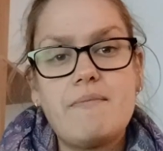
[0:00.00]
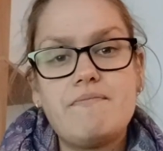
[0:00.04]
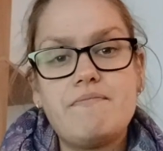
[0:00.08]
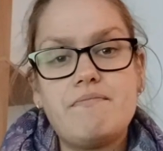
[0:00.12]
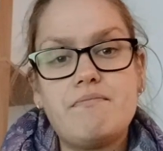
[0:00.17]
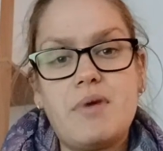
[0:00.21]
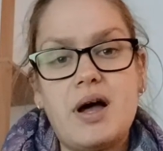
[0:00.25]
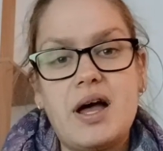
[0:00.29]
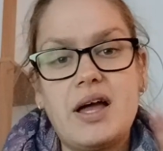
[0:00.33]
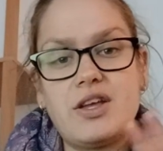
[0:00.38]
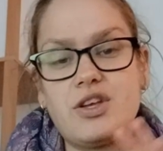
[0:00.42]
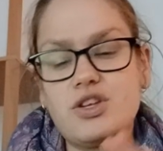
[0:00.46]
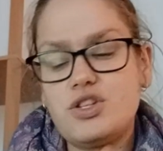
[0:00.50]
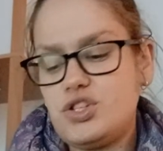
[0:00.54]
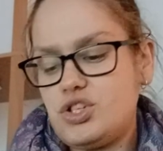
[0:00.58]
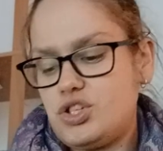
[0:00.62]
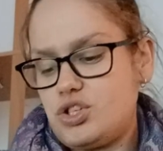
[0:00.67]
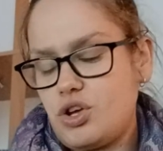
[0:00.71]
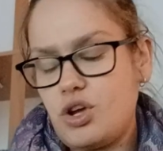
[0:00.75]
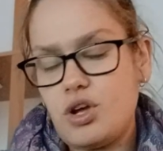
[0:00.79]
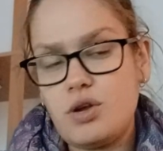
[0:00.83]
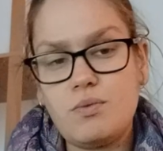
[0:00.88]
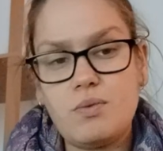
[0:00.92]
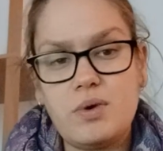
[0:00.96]
My
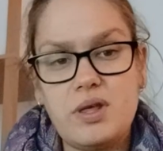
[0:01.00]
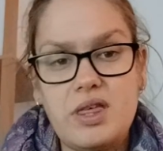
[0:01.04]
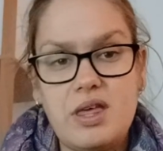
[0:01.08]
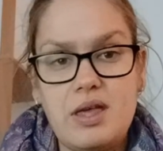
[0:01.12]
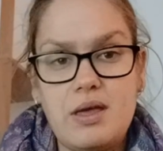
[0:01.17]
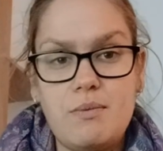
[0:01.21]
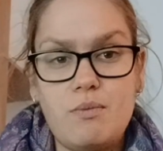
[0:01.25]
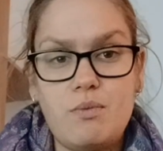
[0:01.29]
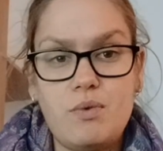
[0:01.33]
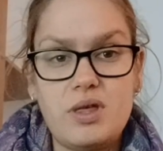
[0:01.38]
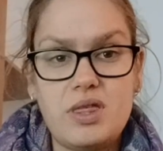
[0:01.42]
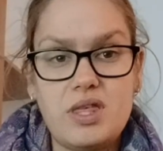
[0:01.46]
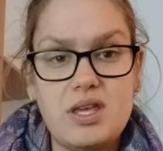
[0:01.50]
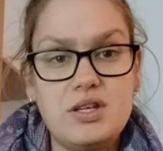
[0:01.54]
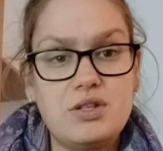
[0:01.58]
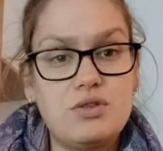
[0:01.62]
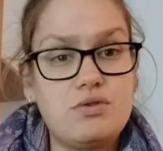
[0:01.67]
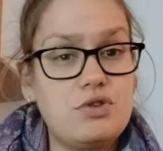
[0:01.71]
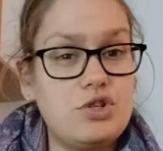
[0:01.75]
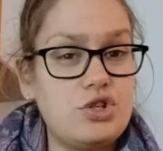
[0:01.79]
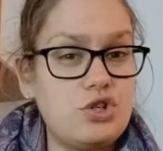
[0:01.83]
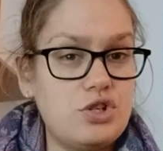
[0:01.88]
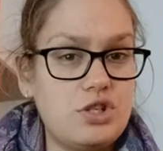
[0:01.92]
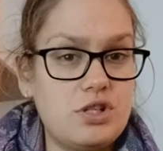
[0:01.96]
concern with him with his
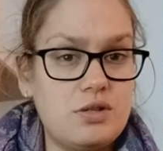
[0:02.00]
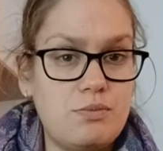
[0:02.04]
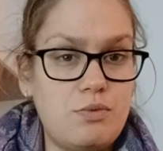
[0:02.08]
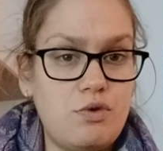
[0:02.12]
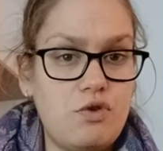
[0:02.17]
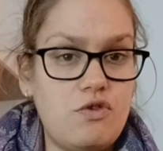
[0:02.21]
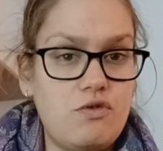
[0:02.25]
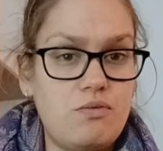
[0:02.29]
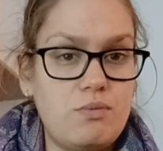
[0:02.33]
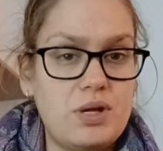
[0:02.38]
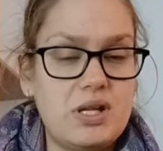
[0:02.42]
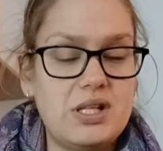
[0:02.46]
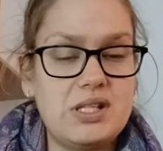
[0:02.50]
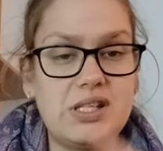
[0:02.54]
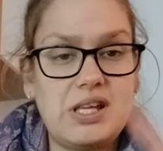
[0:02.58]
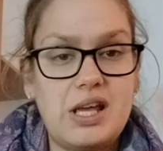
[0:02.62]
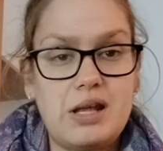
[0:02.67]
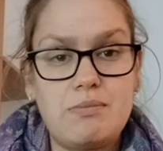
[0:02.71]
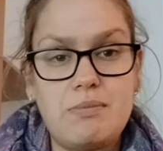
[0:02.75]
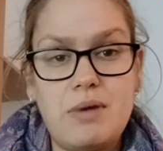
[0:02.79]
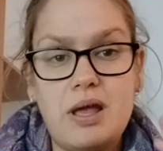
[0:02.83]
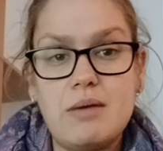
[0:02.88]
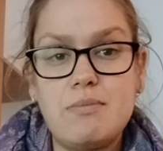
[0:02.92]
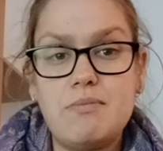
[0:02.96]
reduced movements
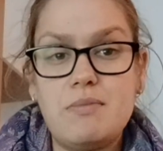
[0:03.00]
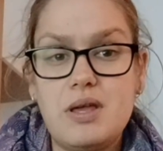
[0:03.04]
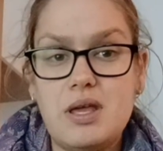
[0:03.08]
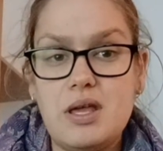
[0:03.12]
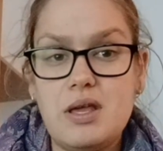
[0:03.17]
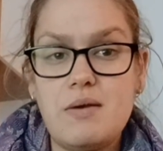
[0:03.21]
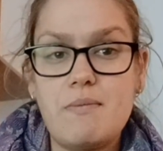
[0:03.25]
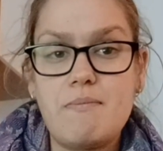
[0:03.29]
had made me